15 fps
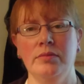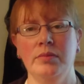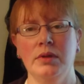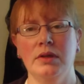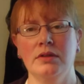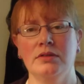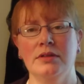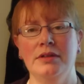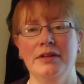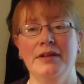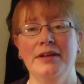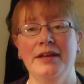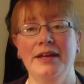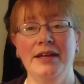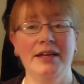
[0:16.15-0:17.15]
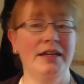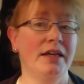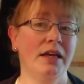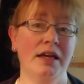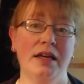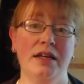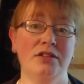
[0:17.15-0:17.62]
Because
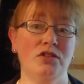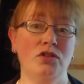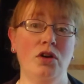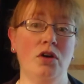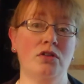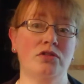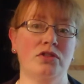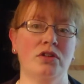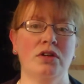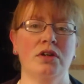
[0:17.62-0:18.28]
it's not.